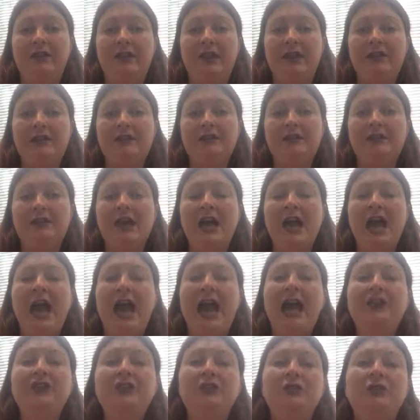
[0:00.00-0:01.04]
things,
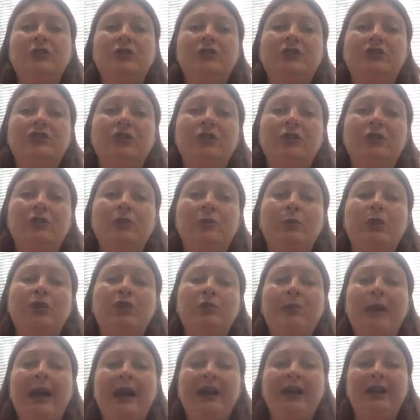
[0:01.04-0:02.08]
and you can choose
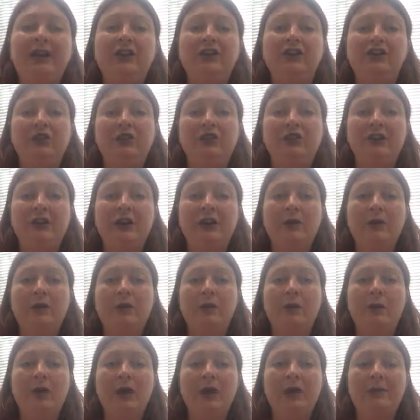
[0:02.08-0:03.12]
which package you think will
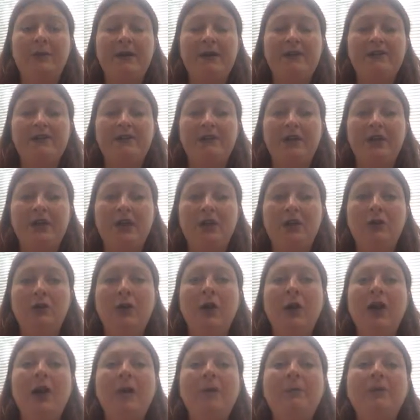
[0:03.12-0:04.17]
work best for you,
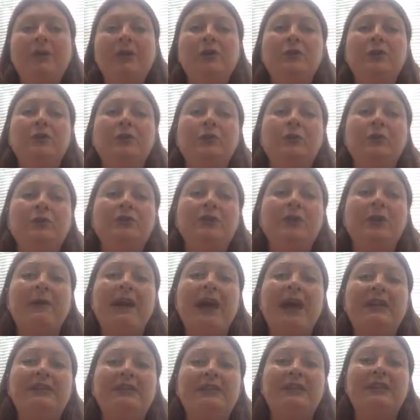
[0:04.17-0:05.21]
but you can also
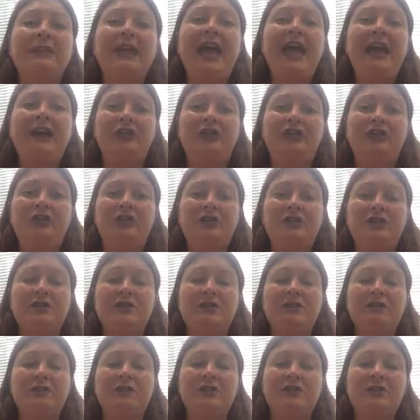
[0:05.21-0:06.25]
add in extras. So
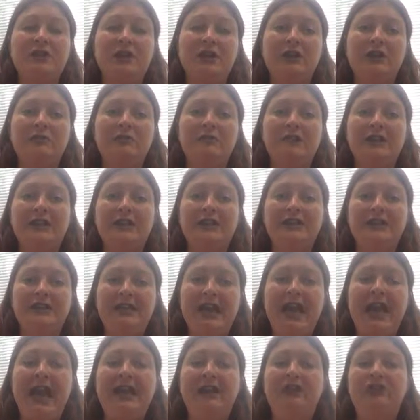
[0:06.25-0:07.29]
if you think you need
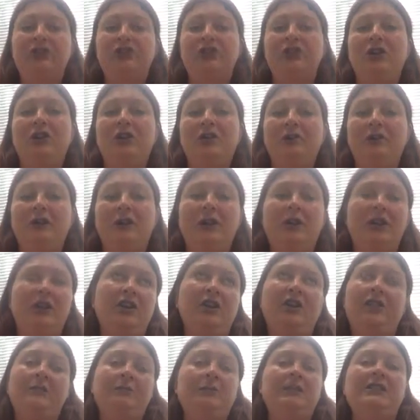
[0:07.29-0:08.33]
the extra of
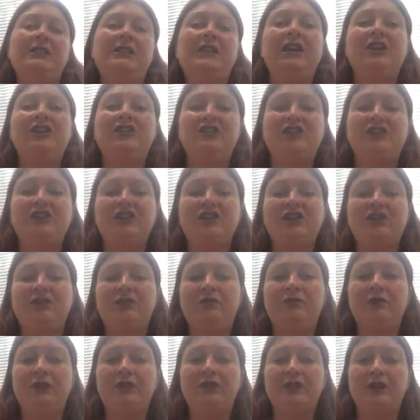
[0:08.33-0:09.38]
another mediation session,
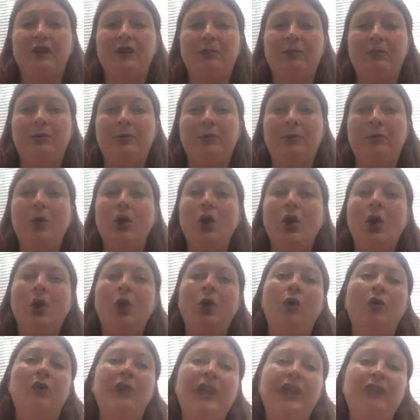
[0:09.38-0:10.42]
for example,
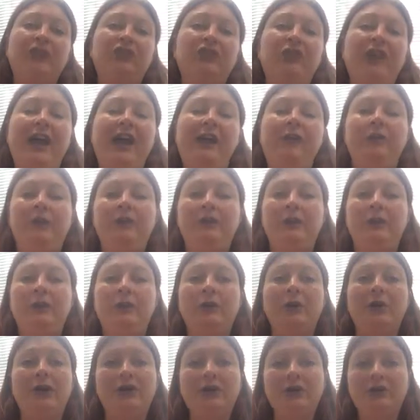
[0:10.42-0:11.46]
or an extra hour with a
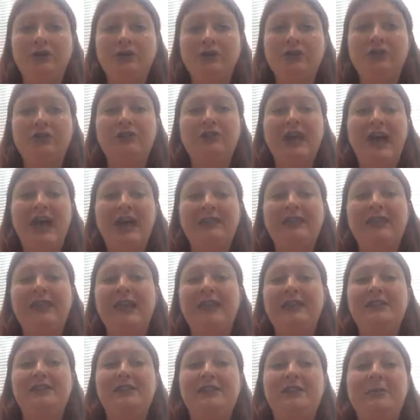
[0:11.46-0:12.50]
lawyer, you can just add that
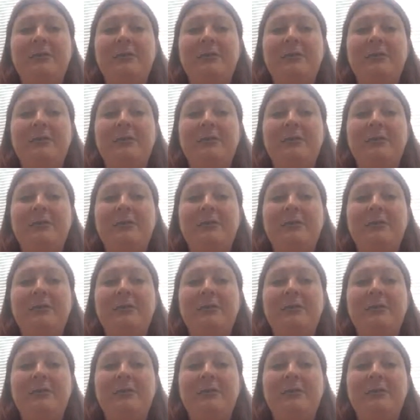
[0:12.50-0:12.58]
into